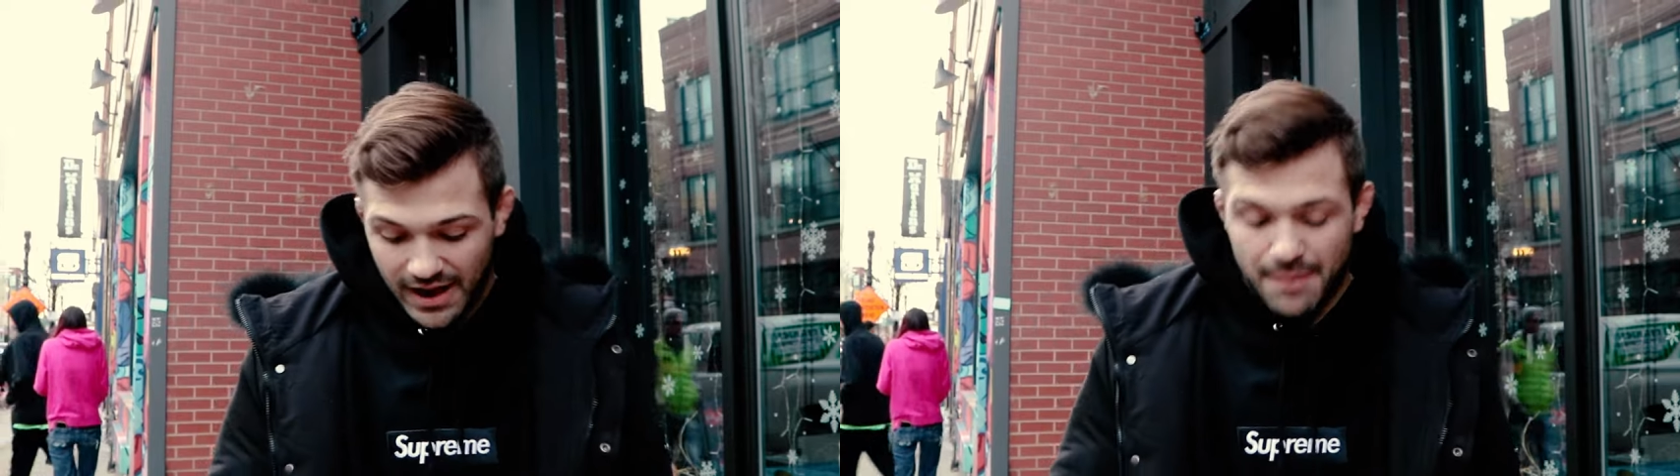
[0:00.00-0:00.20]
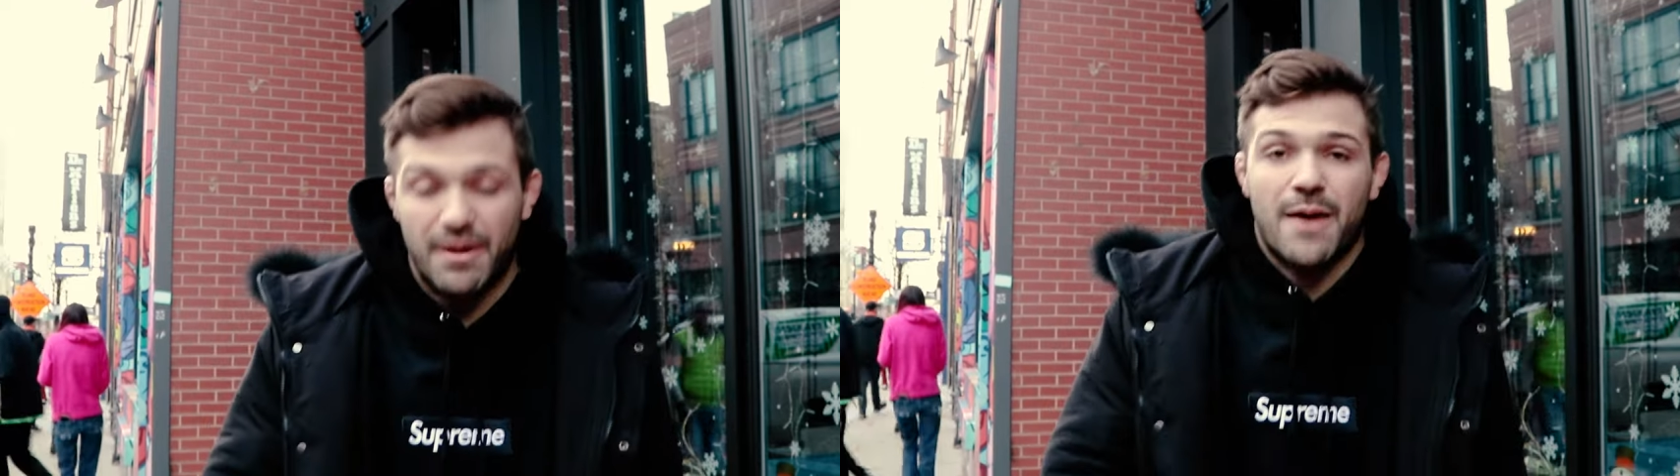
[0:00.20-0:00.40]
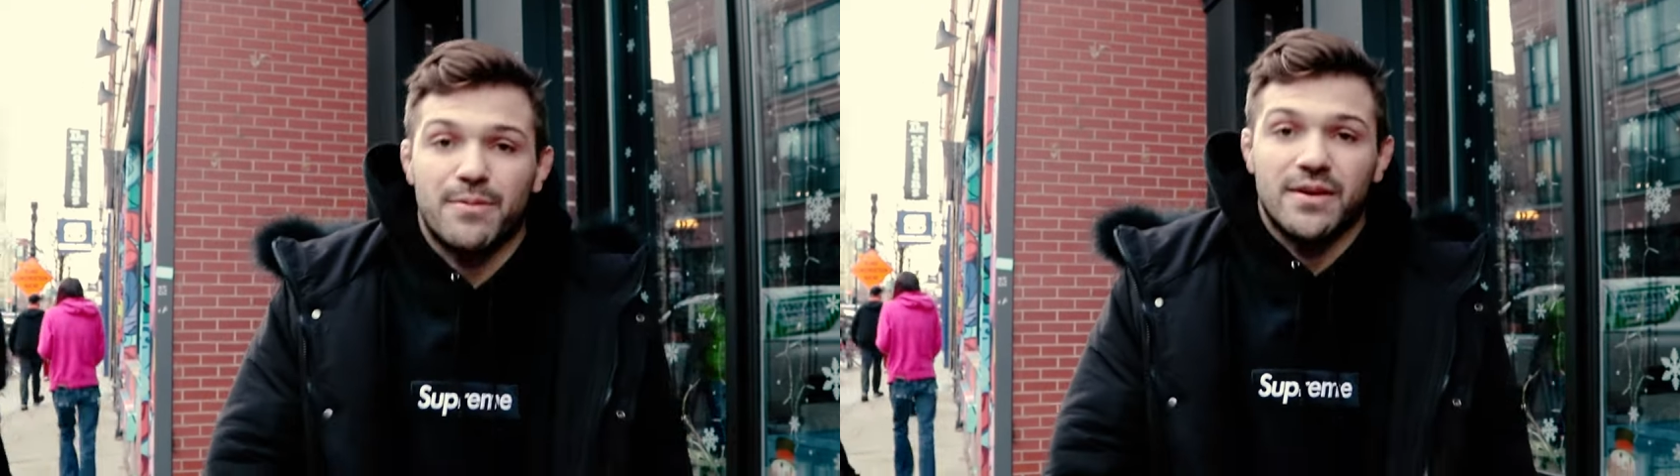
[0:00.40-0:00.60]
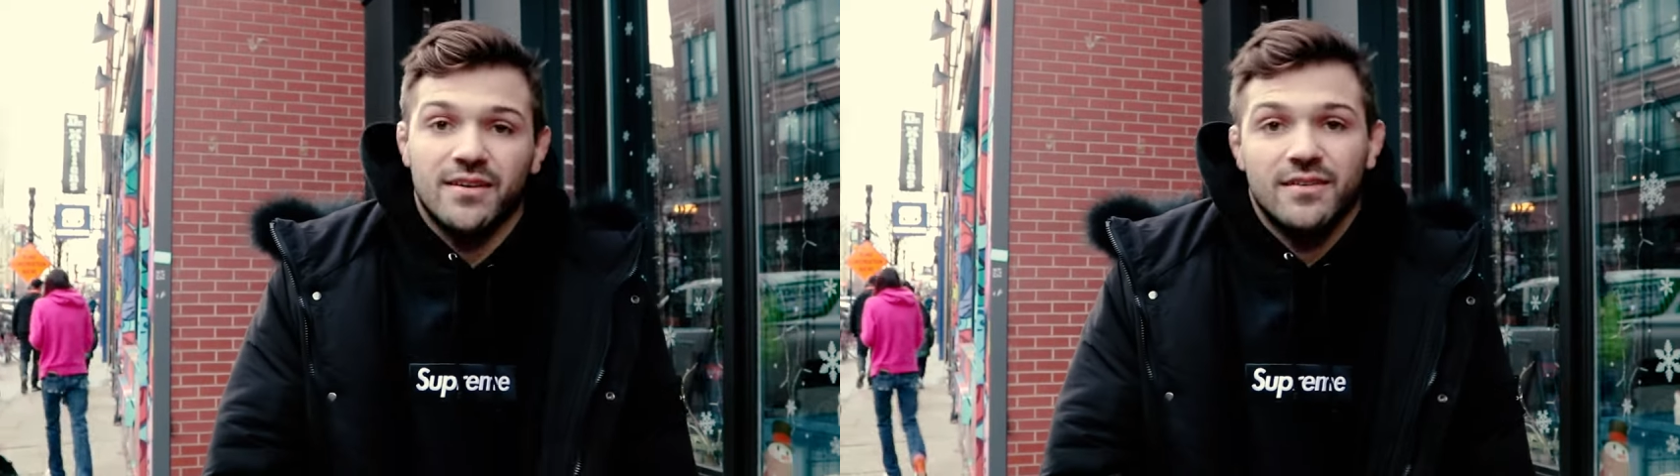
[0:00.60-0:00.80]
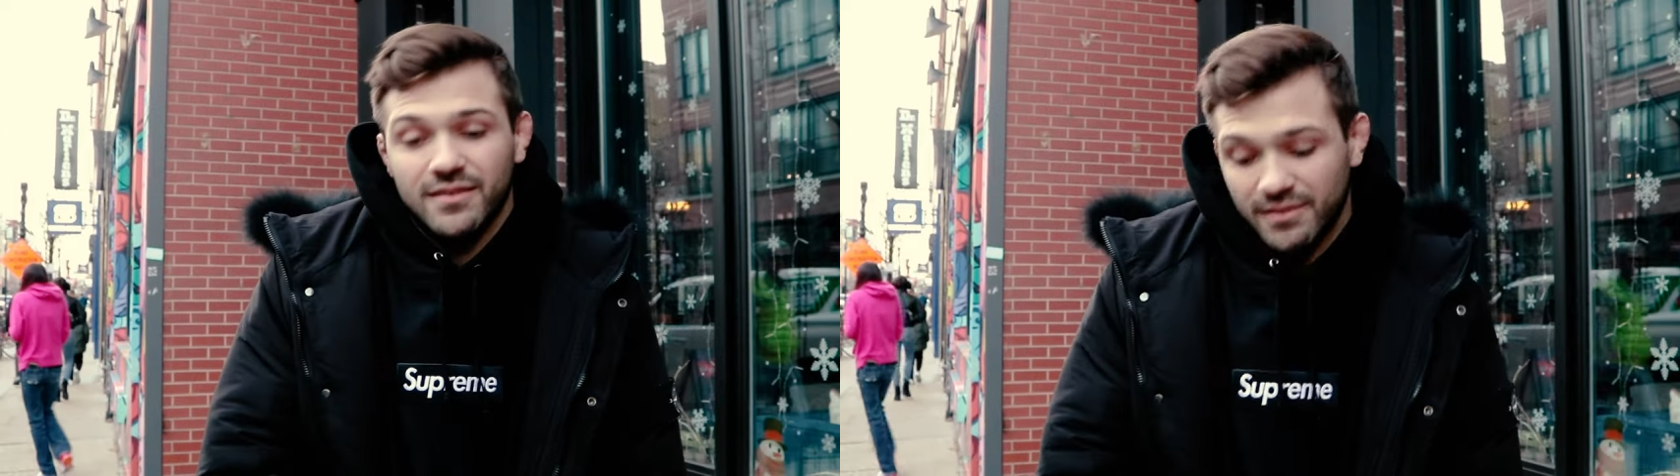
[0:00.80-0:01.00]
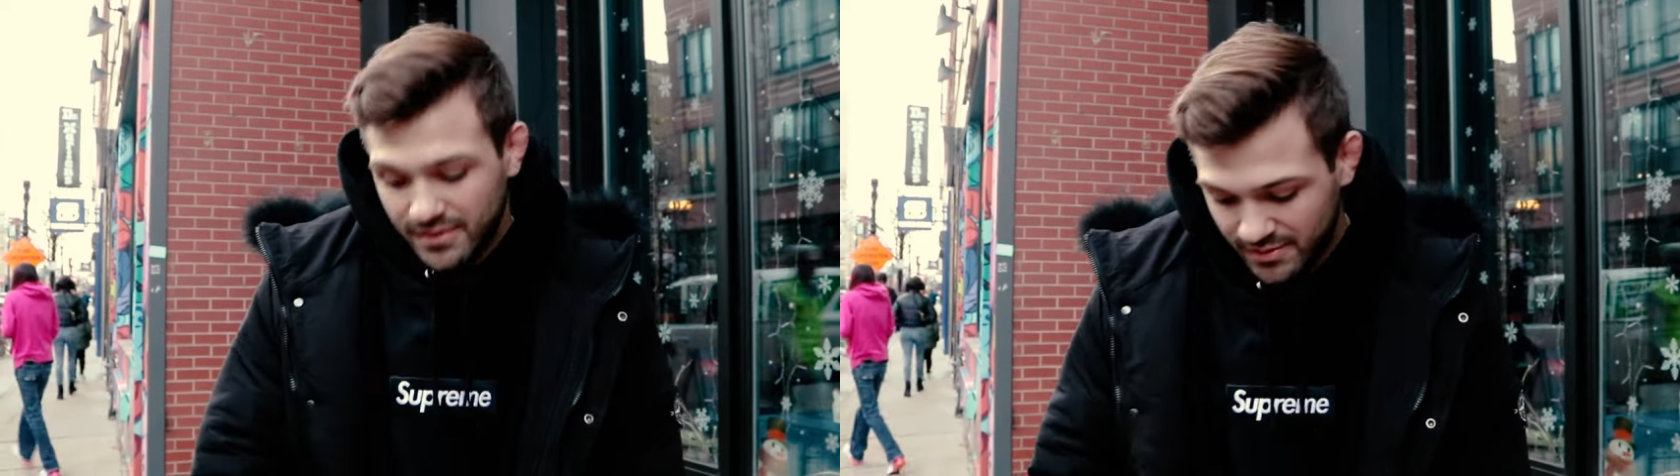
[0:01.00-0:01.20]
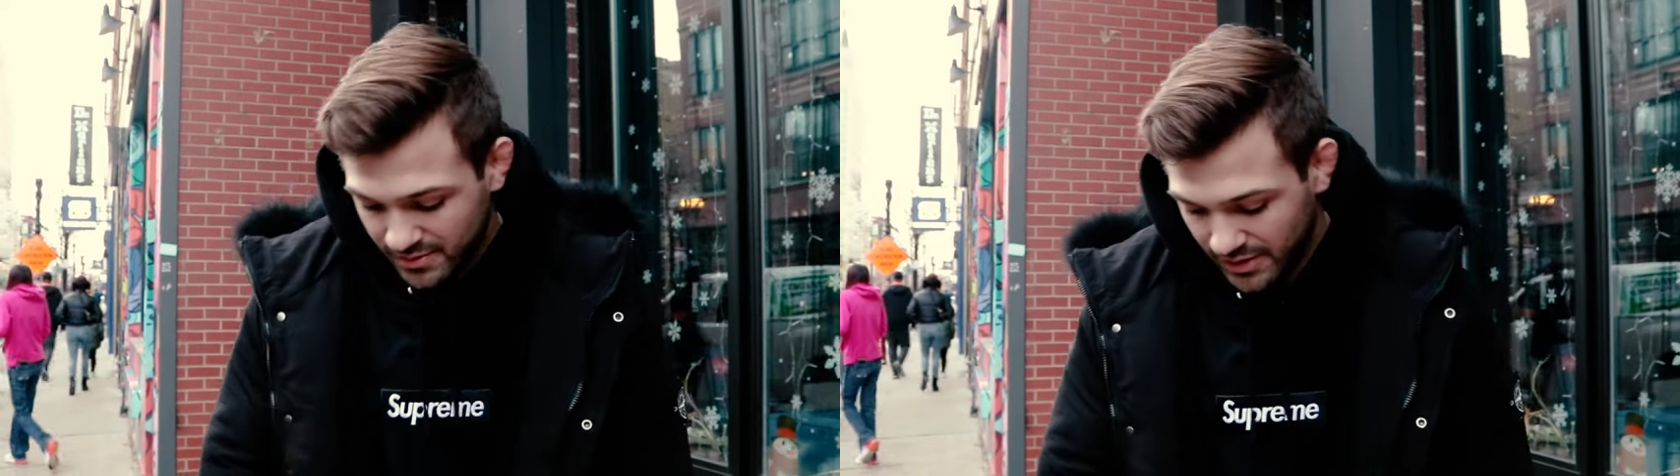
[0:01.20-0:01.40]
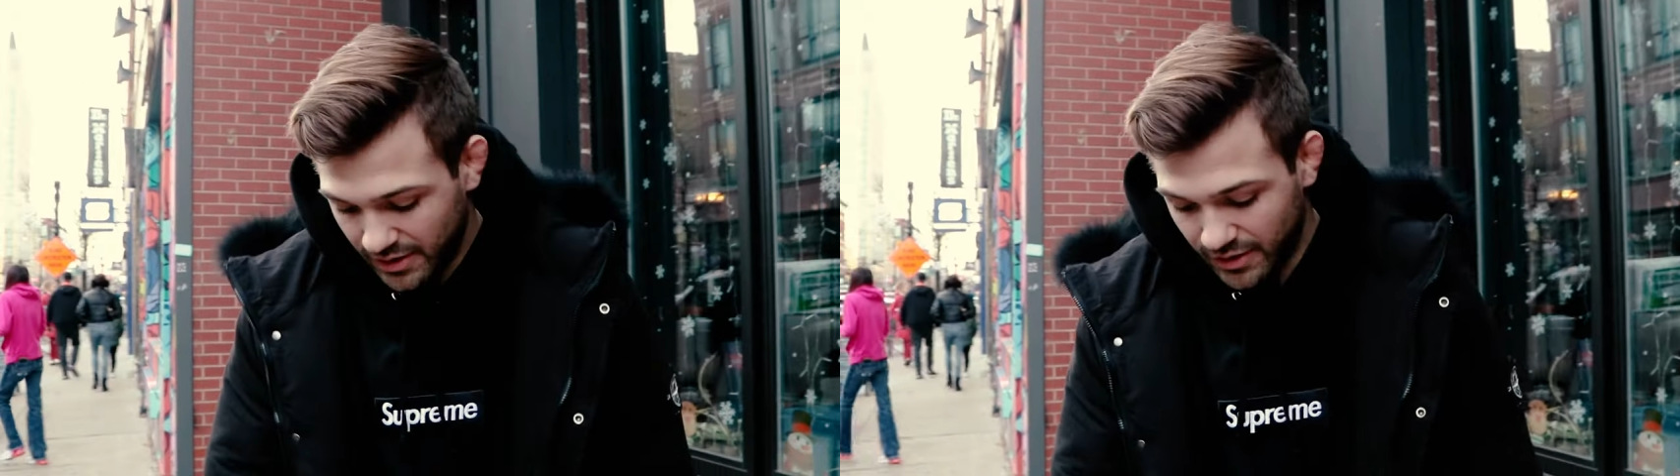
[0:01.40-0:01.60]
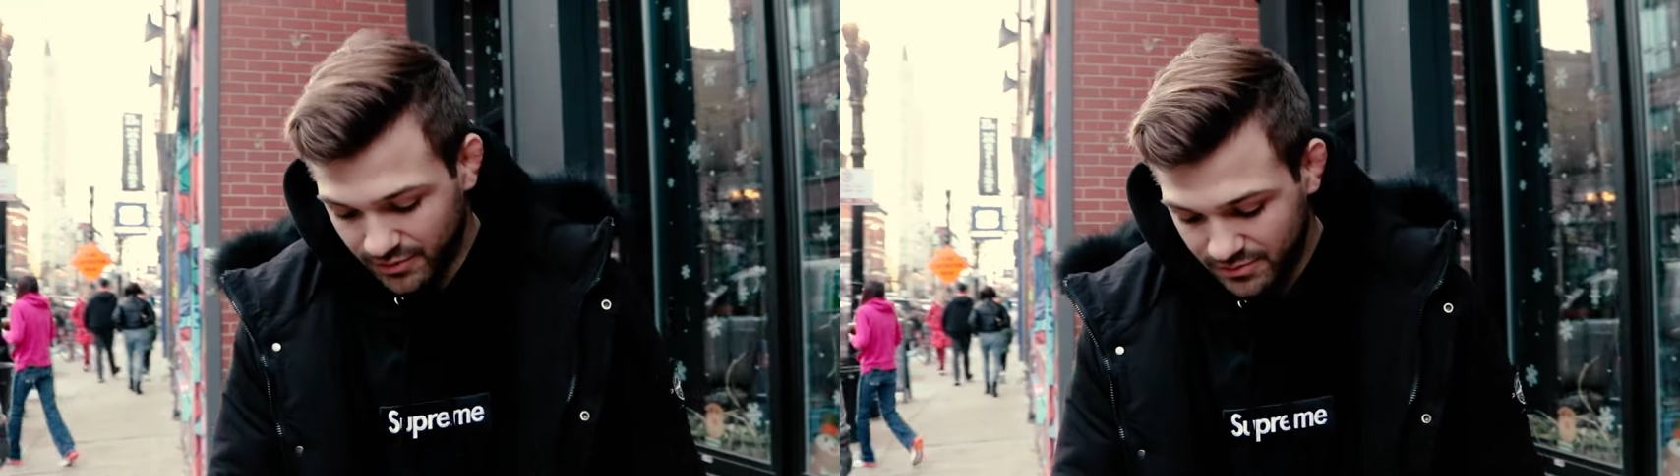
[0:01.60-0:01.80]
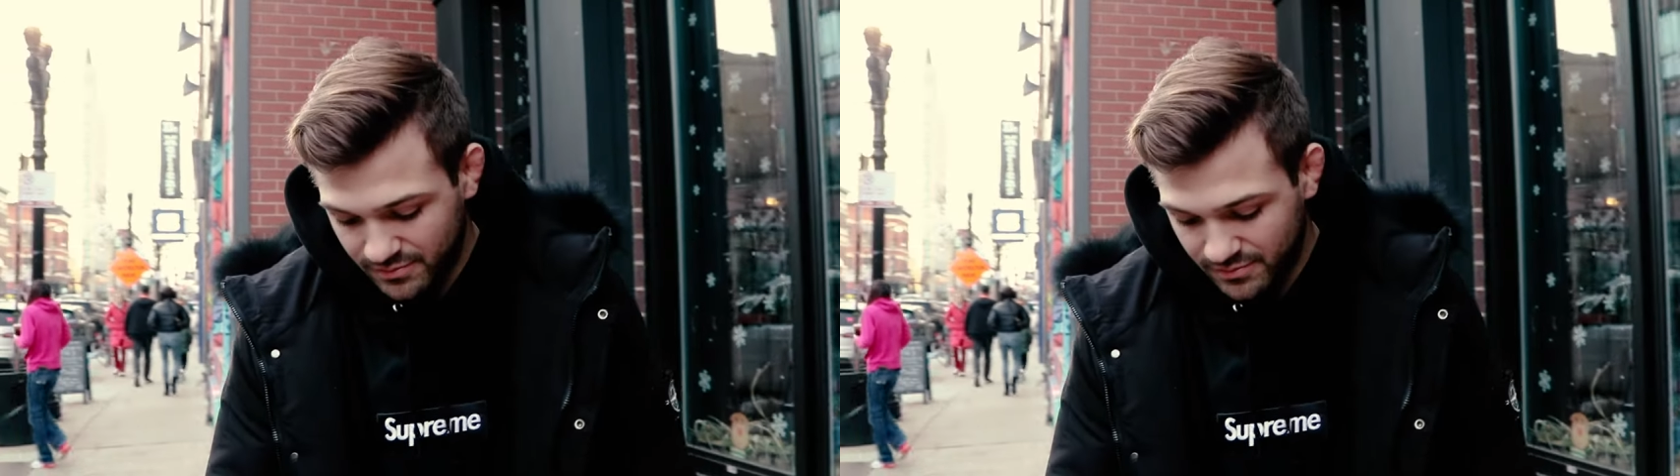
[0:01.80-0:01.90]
I'm happy you know,